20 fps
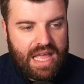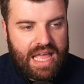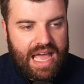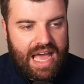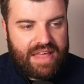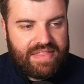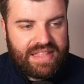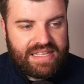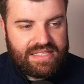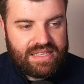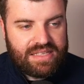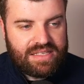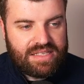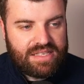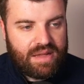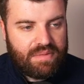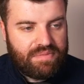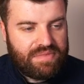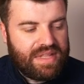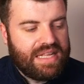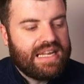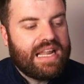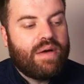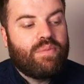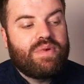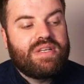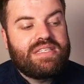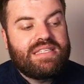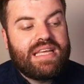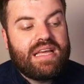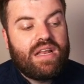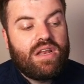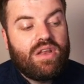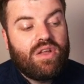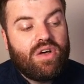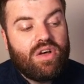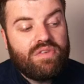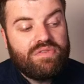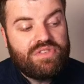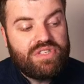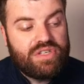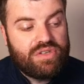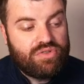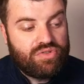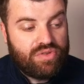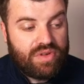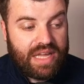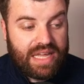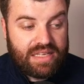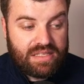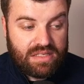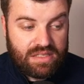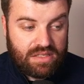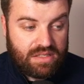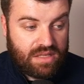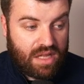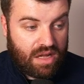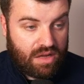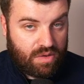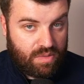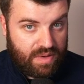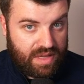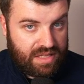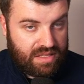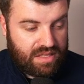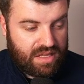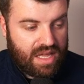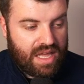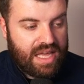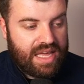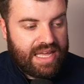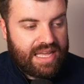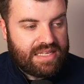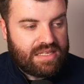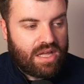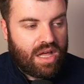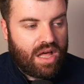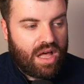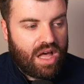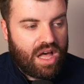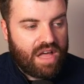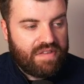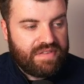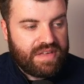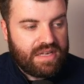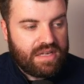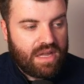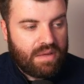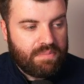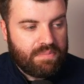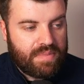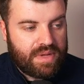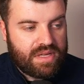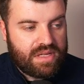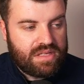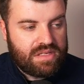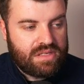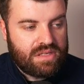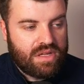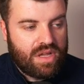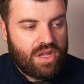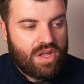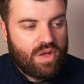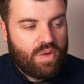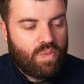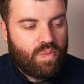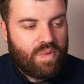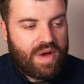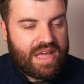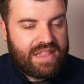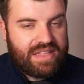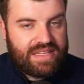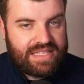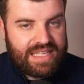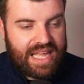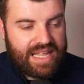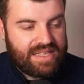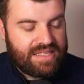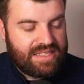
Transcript: And this is something that we see a lot of children get stuck with, is halving numbers where the tens